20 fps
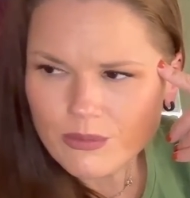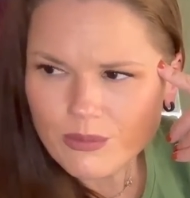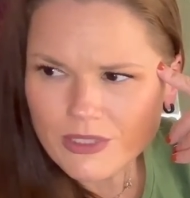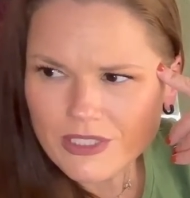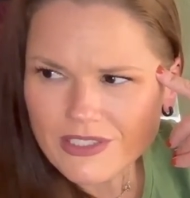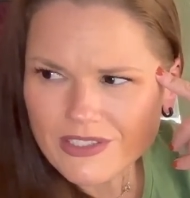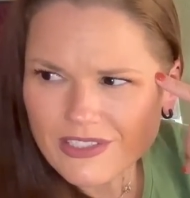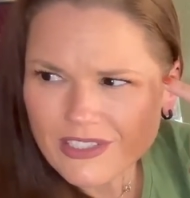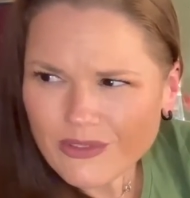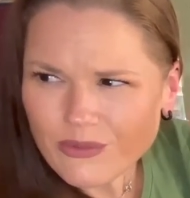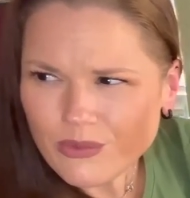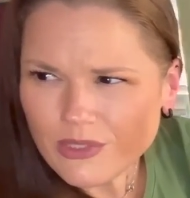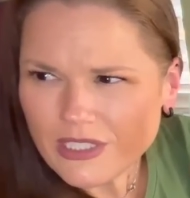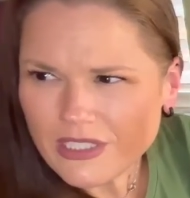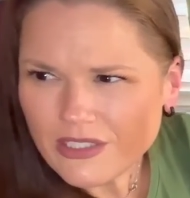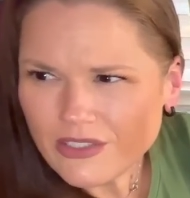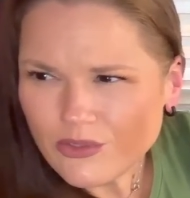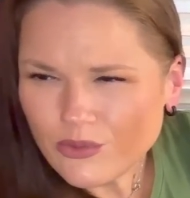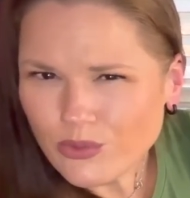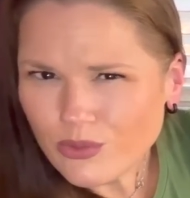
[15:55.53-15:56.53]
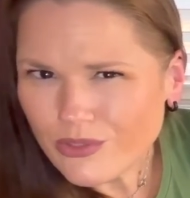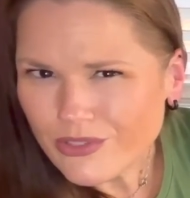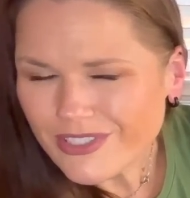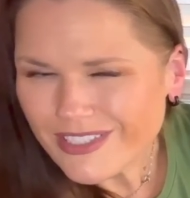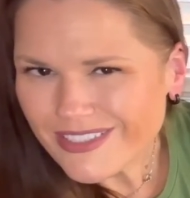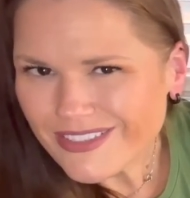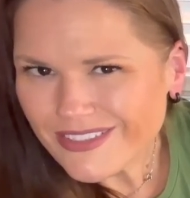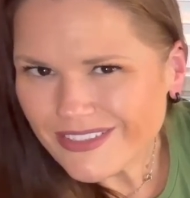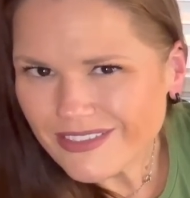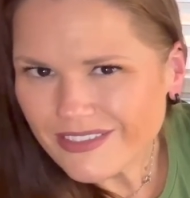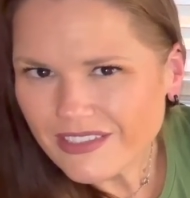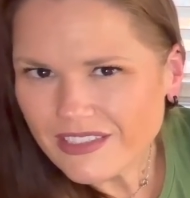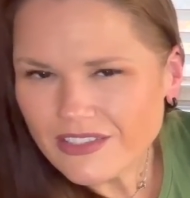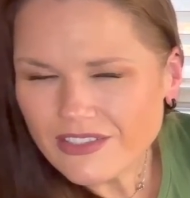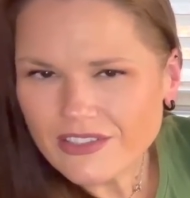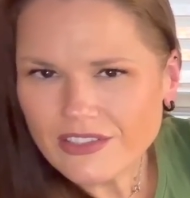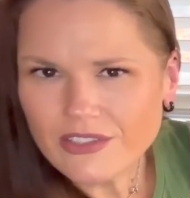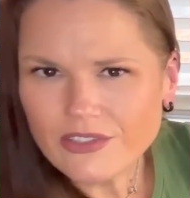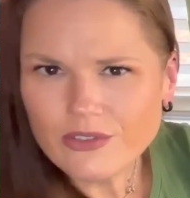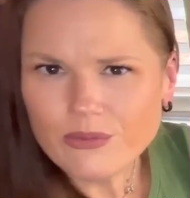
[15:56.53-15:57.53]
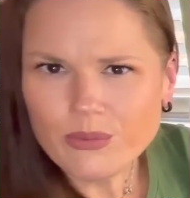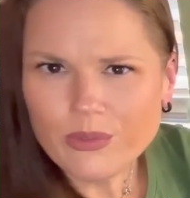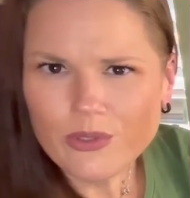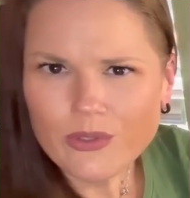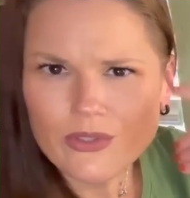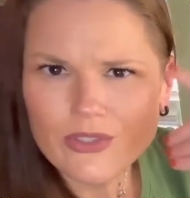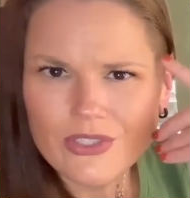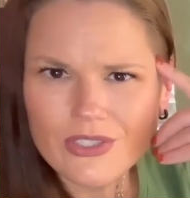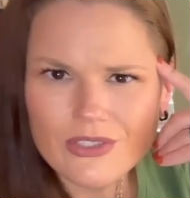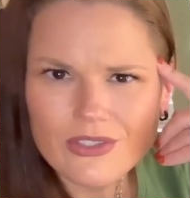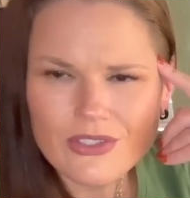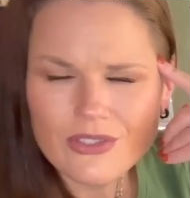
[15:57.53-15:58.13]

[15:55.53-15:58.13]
But it's not really yours, is it? It's the other person's.